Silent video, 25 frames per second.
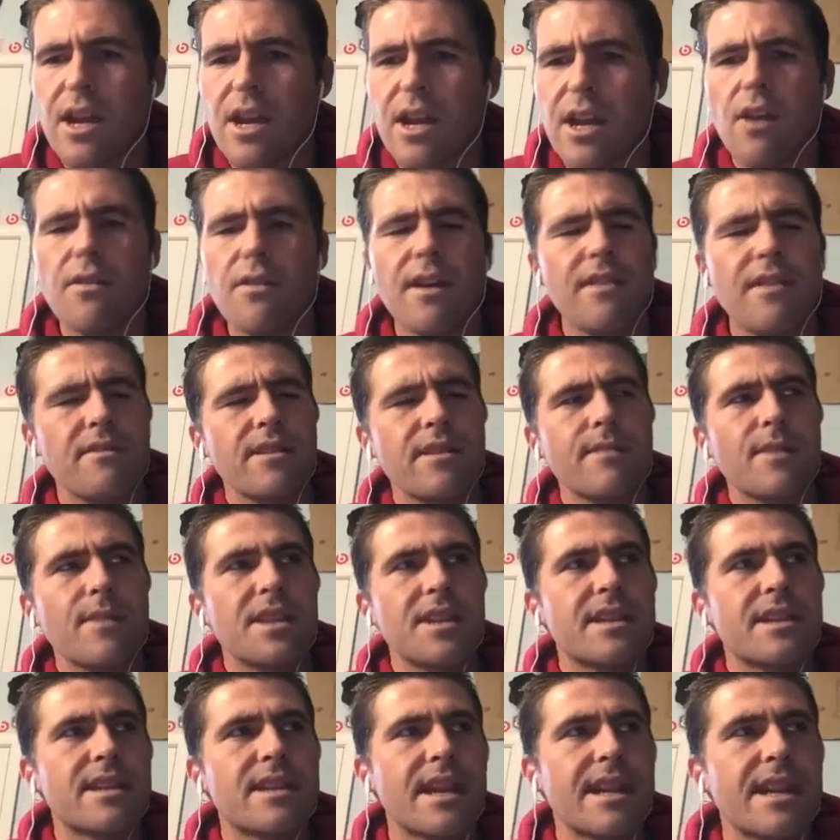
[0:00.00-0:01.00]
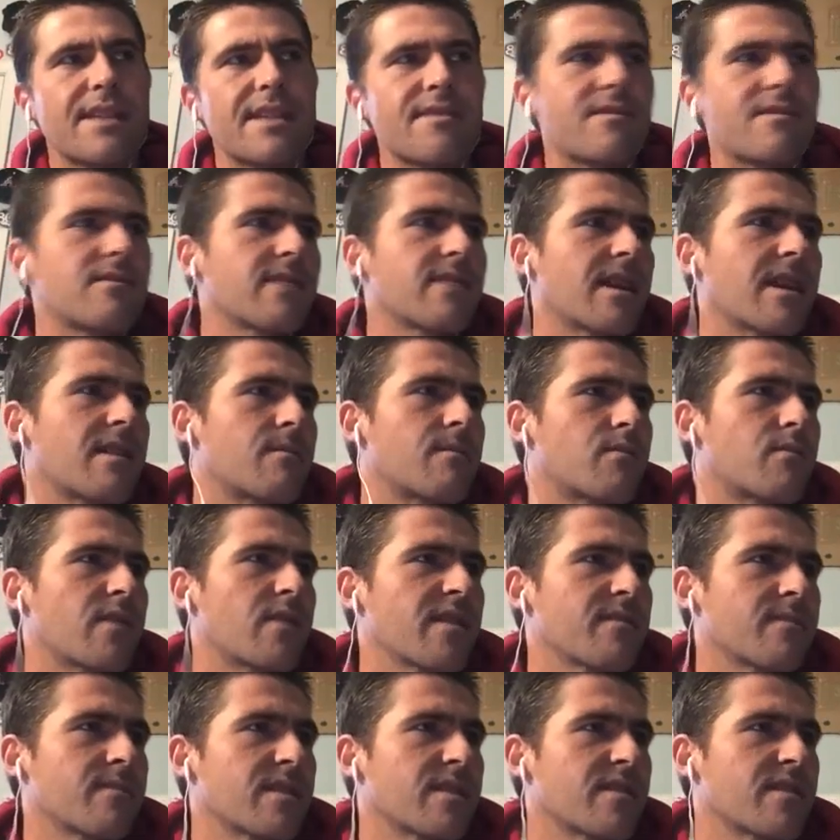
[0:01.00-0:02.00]
Well, the other thing about the Titans too that
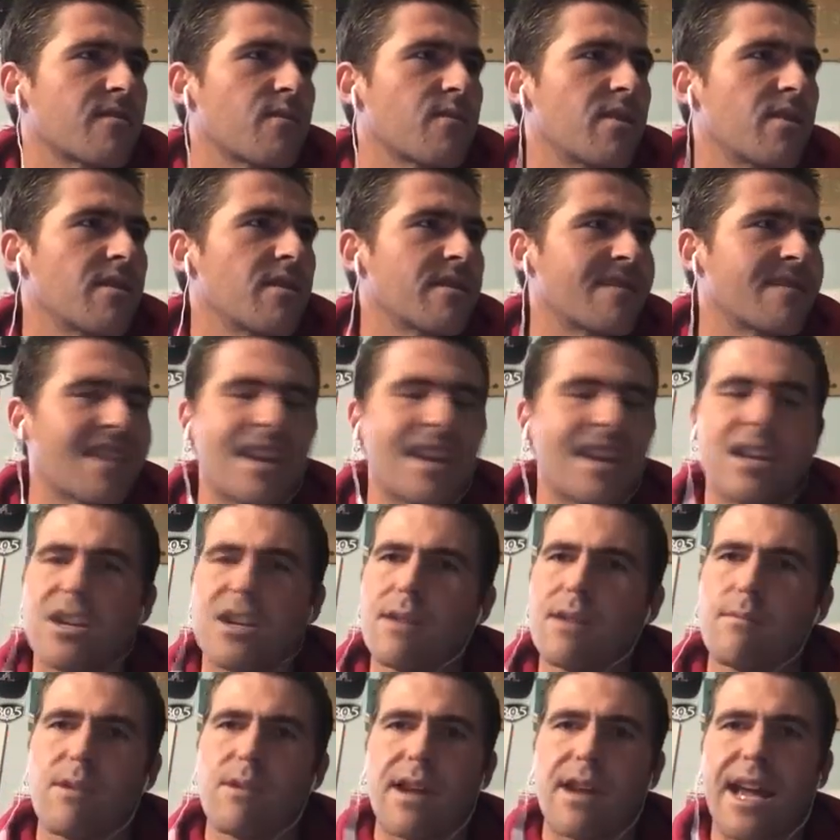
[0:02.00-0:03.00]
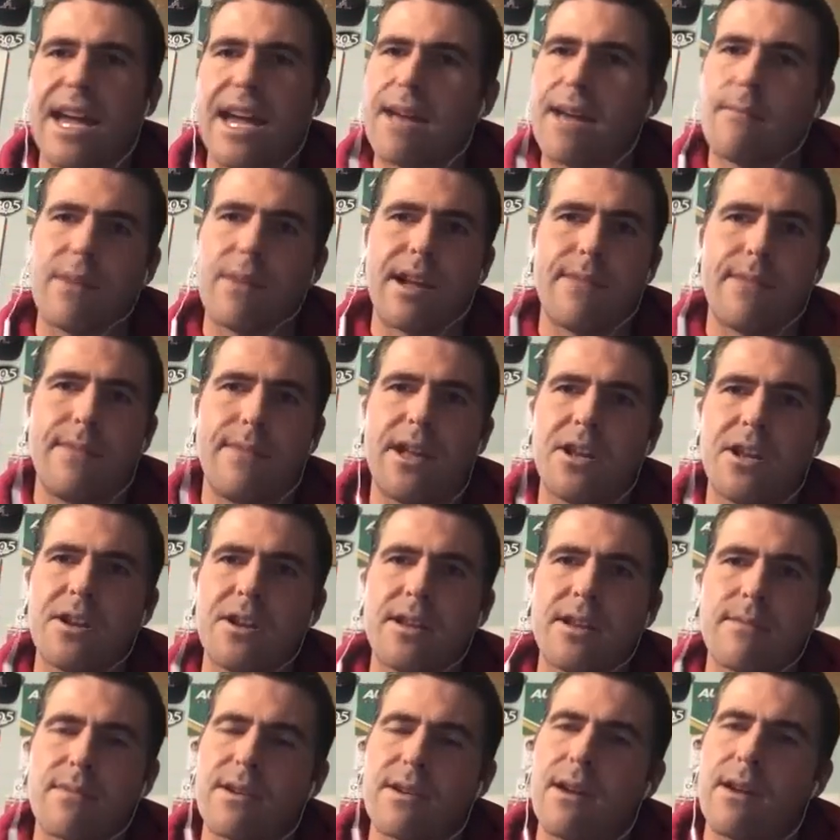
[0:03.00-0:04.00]
impressed me as well is AJ Brown. I got to mention
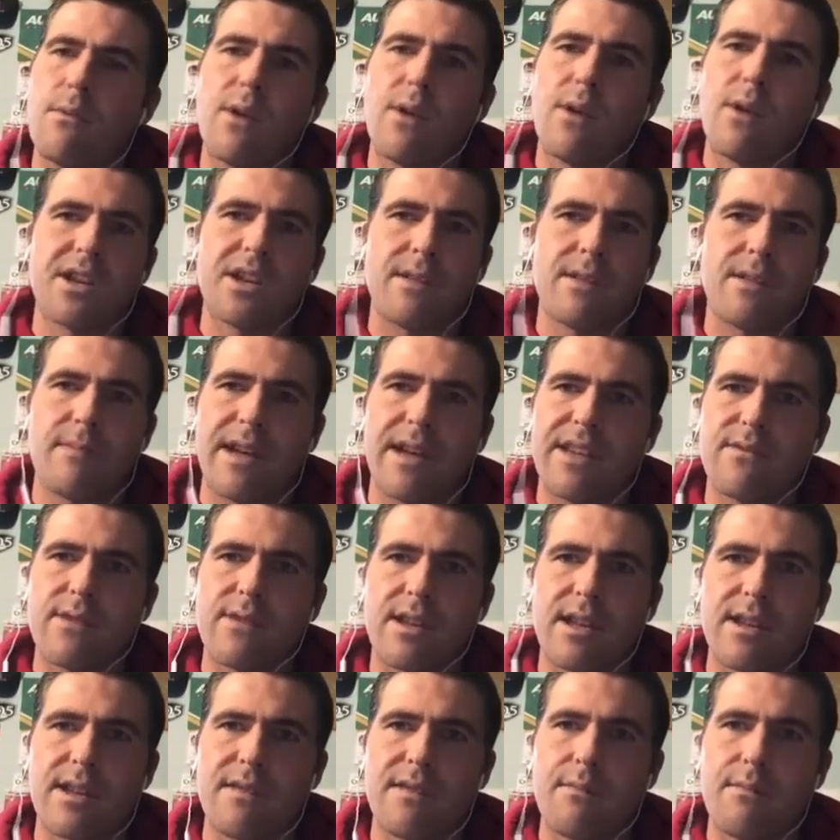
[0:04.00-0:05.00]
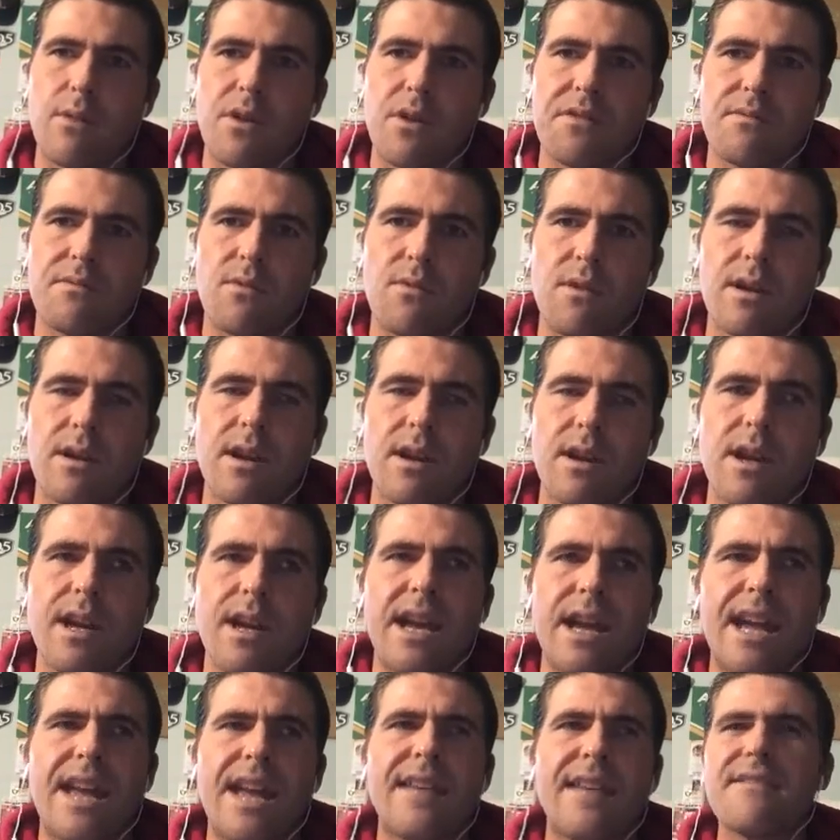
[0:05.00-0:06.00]
him, but I watched him last week against Baltimore,
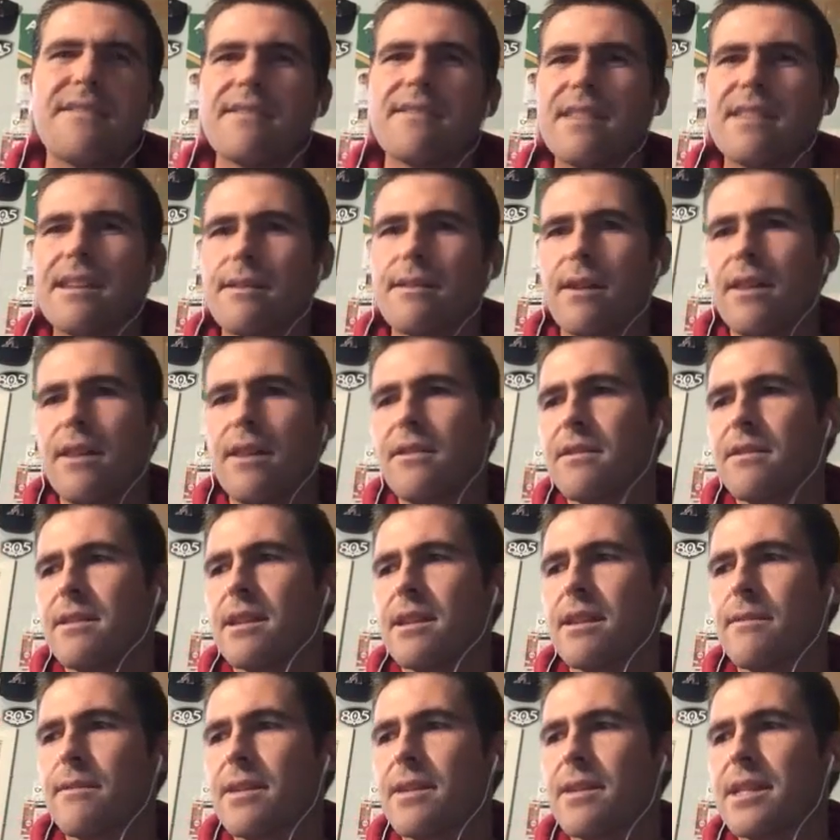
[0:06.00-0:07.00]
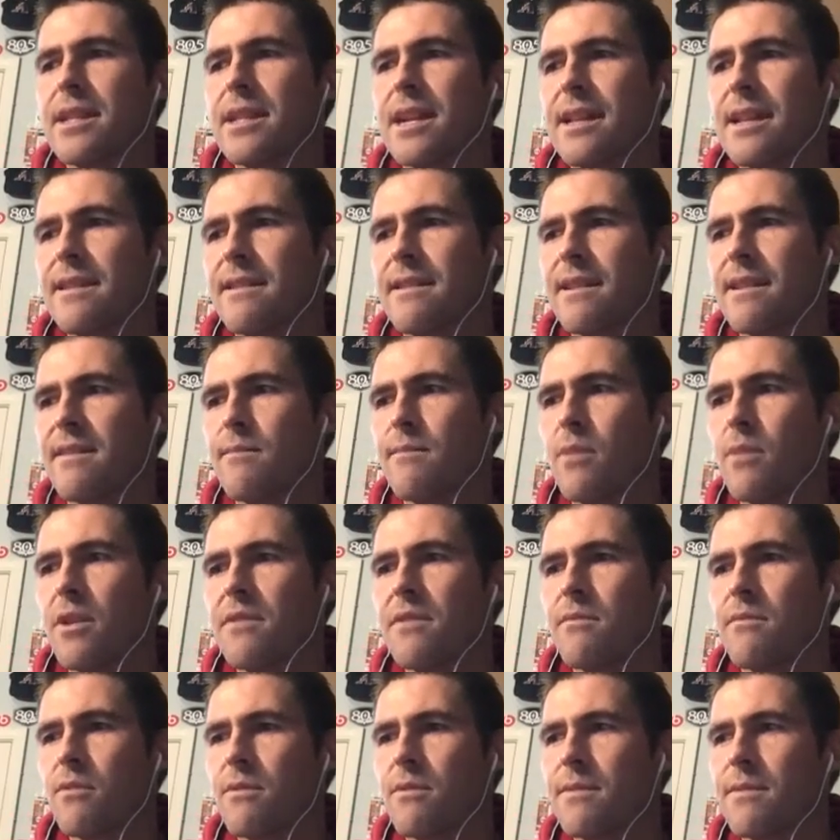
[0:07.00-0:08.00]
and that's the thing. Other things about the Titans against
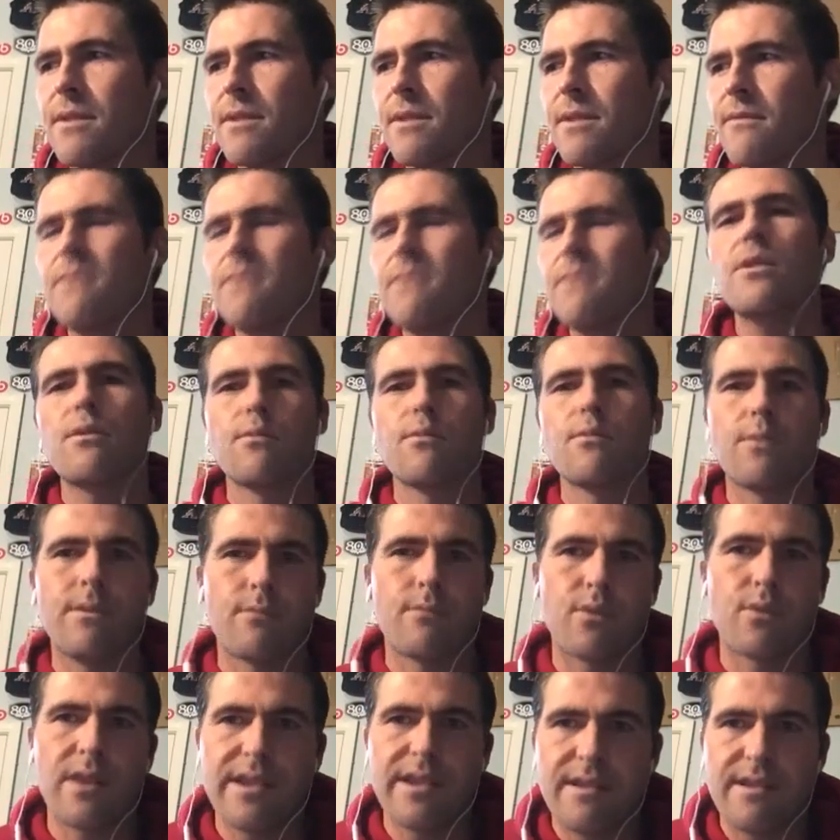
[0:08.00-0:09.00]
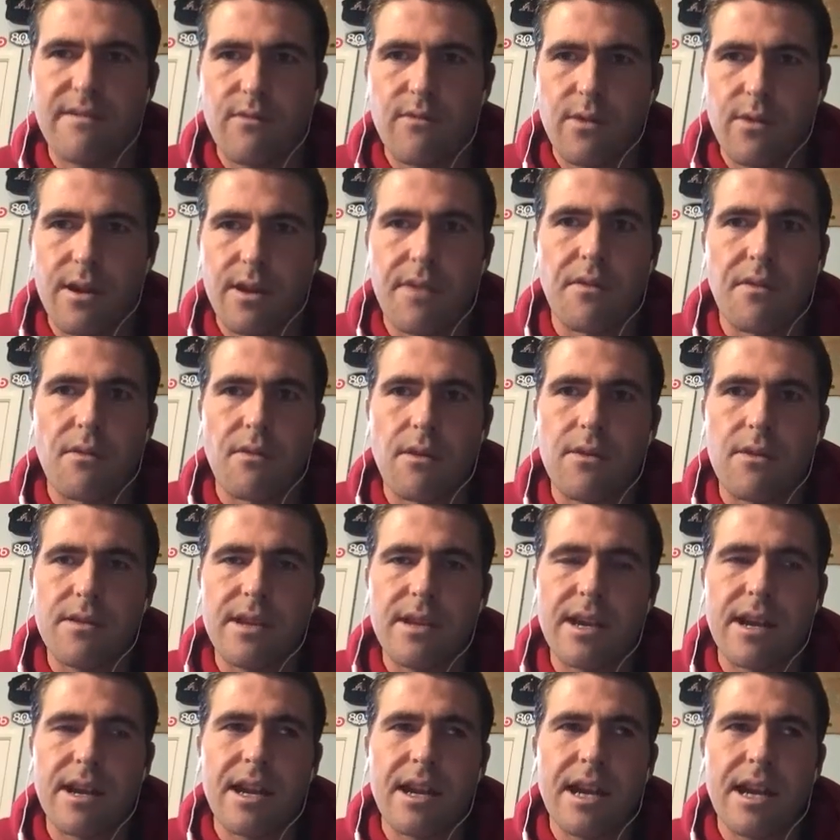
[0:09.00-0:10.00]
Baltimore. I mean, what an impressive win on the road
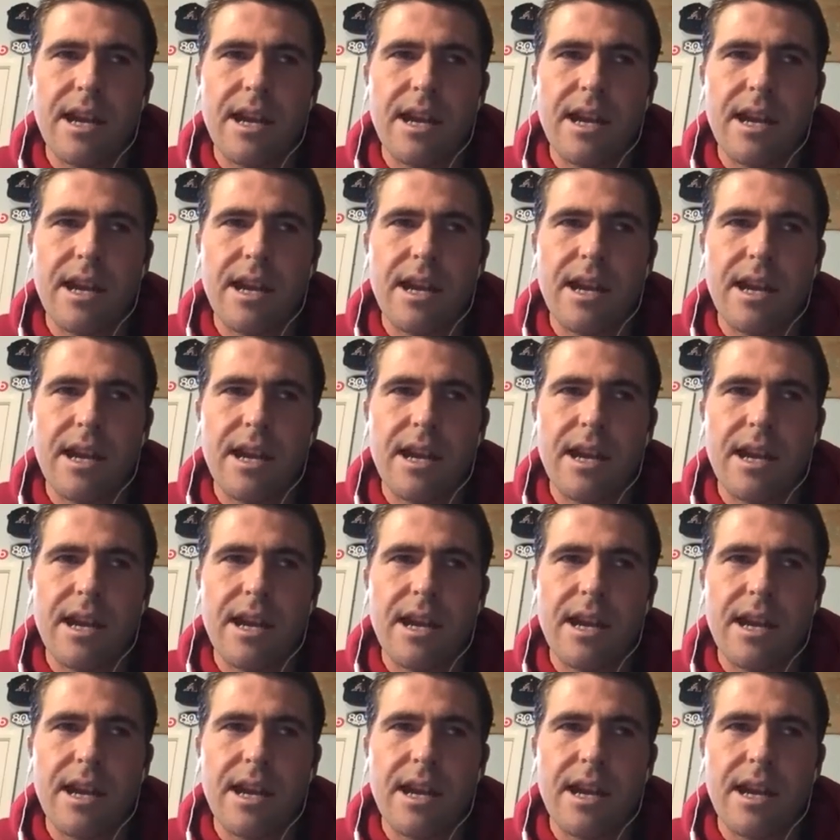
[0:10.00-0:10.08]
there.